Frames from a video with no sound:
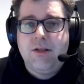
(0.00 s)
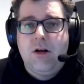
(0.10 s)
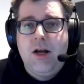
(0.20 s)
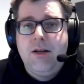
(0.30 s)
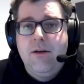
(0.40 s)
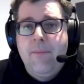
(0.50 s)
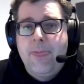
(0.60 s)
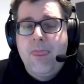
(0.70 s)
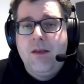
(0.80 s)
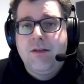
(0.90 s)
side
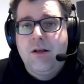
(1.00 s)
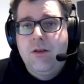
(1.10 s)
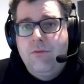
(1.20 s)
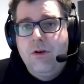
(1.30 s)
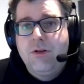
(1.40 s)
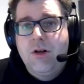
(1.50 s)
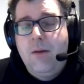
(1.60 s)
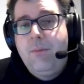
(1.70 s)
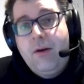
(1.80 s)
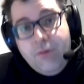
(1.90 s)
instead of the wrong
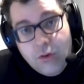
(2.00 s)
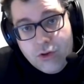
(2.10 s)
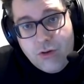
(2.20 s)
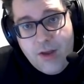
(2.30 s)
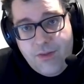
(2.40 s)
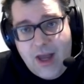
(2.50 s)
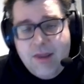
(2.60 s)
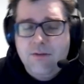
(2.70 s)
side, but I've not tried that.